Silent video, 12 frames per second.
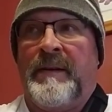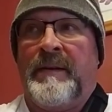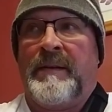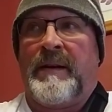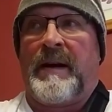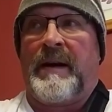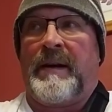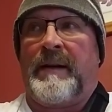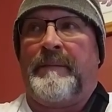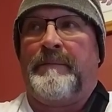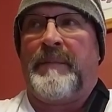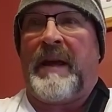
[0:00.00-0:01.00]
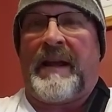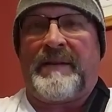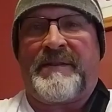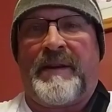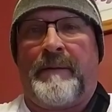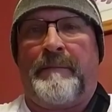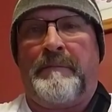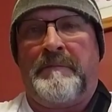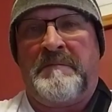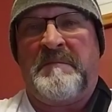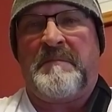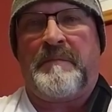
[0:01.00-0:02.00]
had
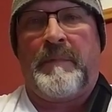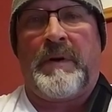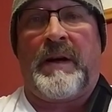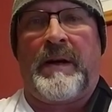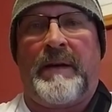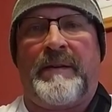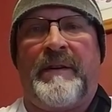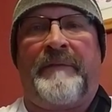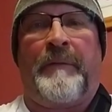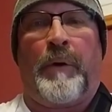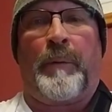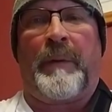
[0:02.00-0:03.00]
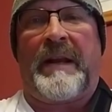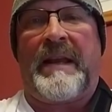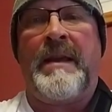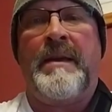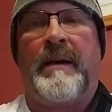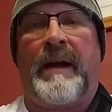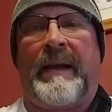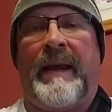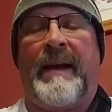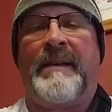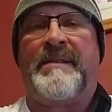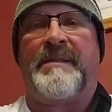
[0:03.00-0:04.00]
some deformity, I
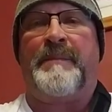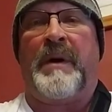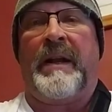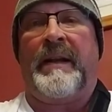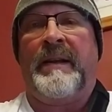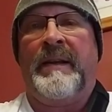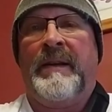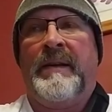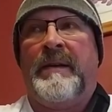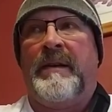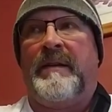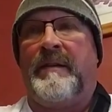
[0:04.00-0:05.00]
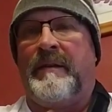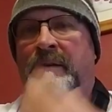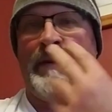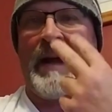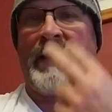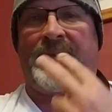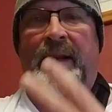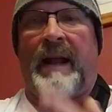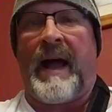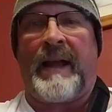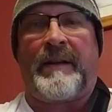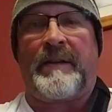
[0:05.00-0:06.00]
guess, but not that
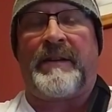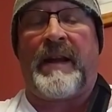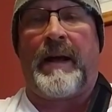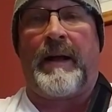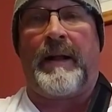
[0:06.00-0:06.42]
I could tell,